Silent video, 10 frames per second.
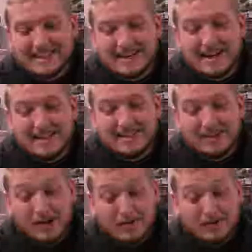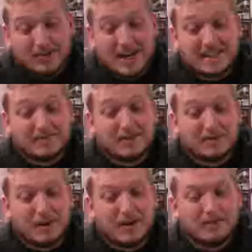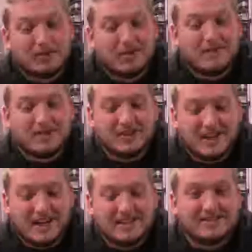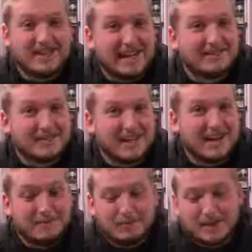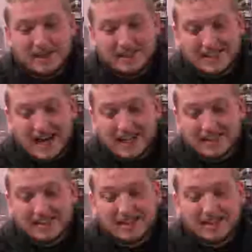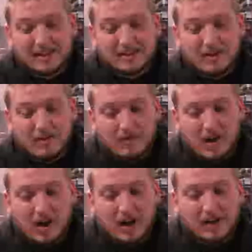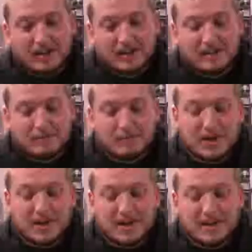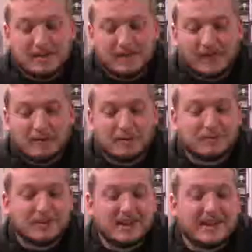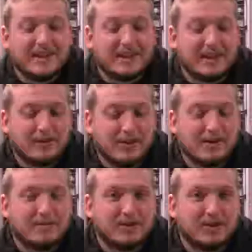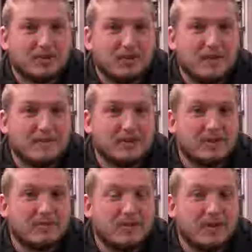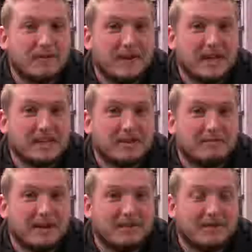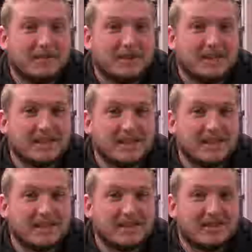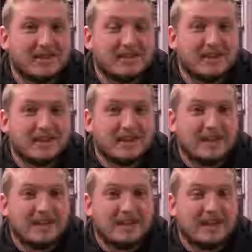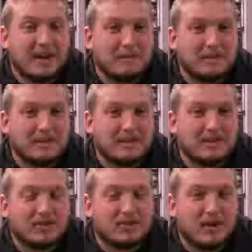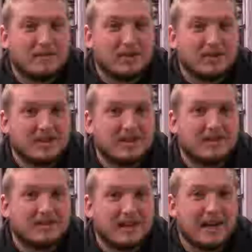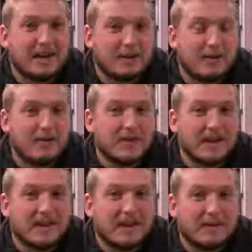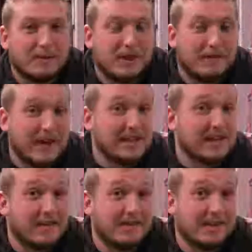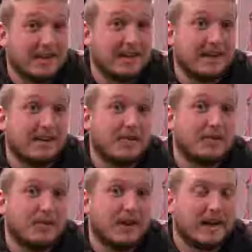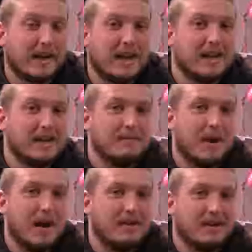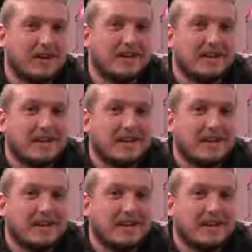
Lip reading: Cause turnovers, Jacksonville 12, Detroit Mercy at 8. So Jacksonville's kind of been winning the stats so far, but what really I think killed them was Detroit Mercy won the face-off battle 15-6. So I think it helps Detroit Mercy. They get a goal, then they win the face-off, and then they can get another goal, and they can kind of keep piling on.